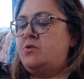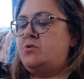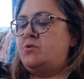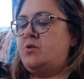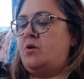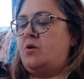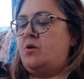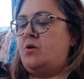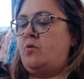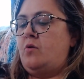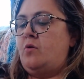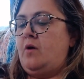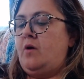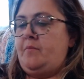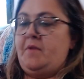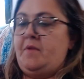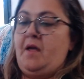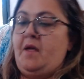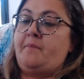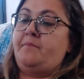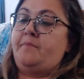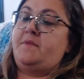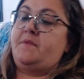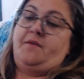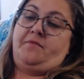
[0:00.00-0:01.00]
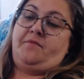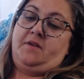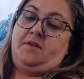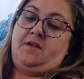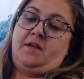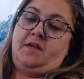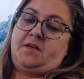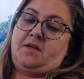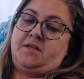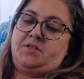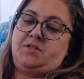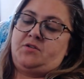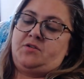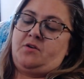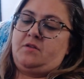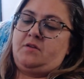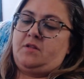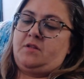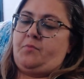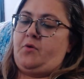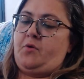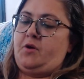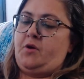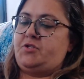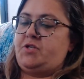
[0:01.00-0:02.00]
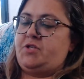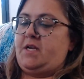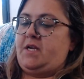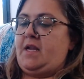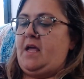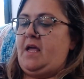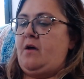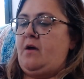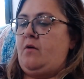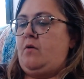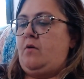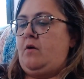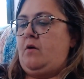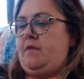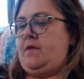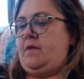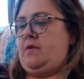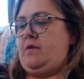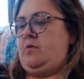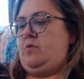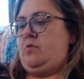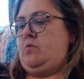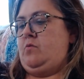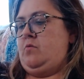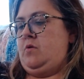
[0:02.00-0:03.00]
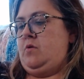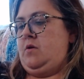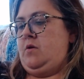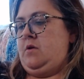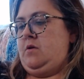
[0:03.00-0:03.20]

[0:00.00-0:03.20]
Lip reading: so I'm definitely not going to start the project now, although